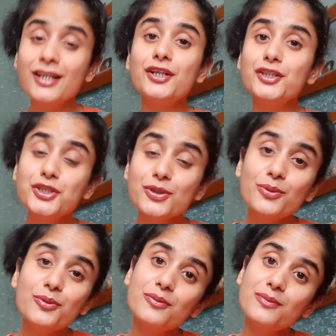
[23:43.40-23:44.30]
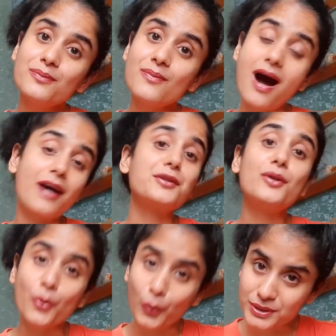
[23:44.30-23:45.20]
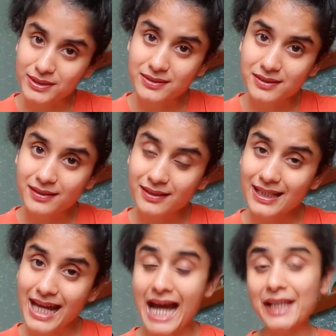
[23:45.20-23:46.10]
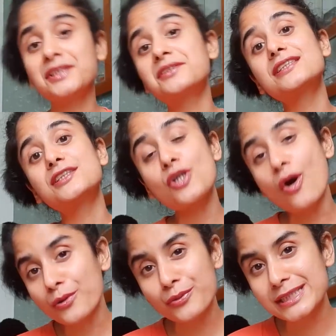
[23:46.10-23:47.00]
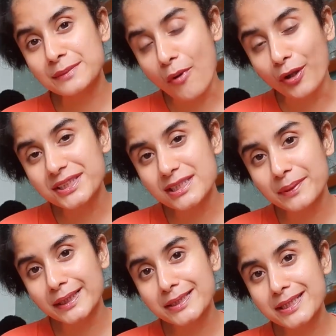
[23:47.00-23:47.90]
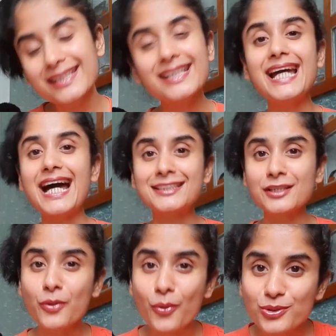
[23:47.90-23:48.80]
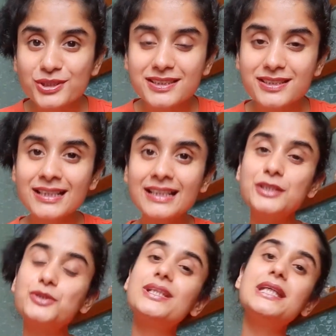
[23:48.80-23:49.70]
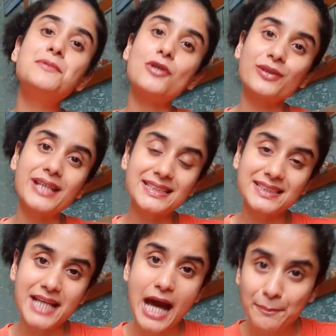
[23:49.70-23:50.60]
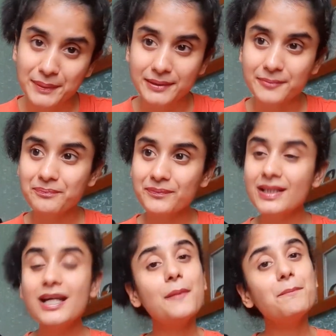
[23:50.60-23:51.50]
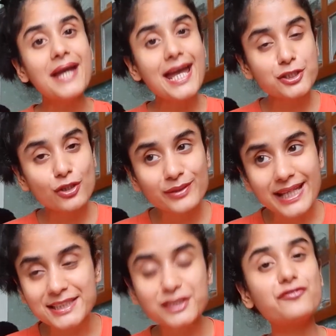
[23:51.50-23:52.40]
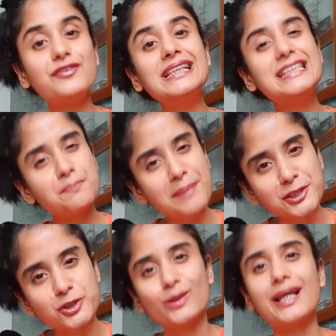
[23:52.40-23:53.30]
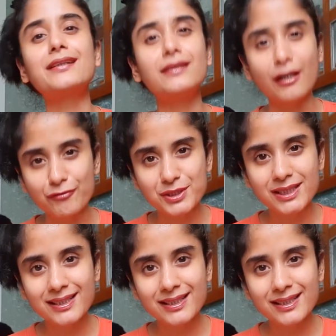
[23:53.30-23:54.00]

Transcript: you are the host, and it is your responsibility as a host to keep your guest happy. Make your guest feel special and loved.